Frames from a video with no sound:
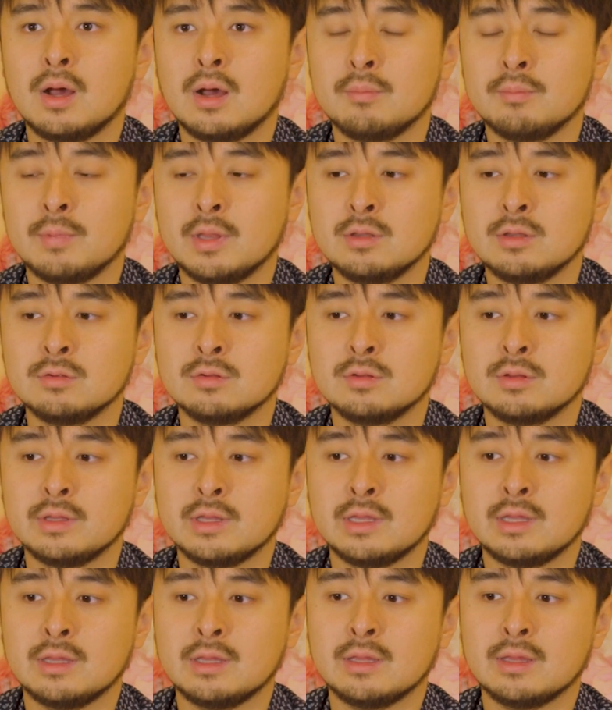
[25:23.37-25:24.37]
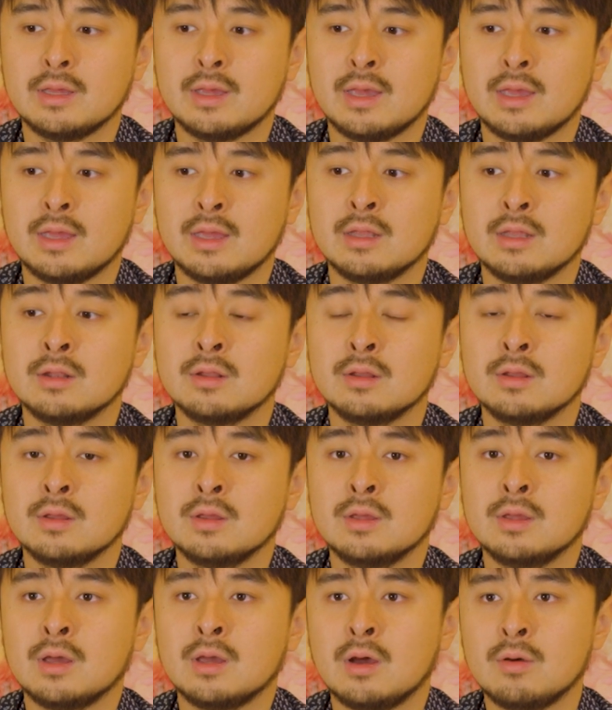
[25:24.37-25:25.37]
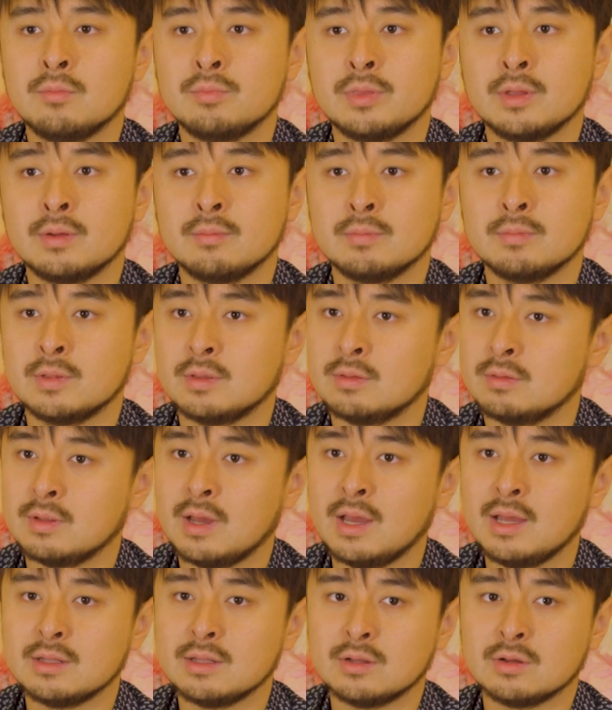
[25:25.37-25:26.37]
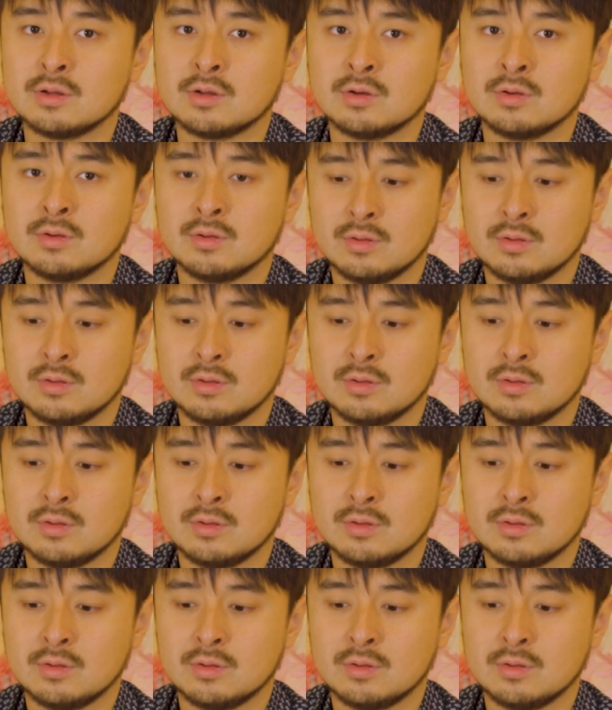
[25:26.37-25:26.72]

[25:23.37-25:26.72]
mentally and help them not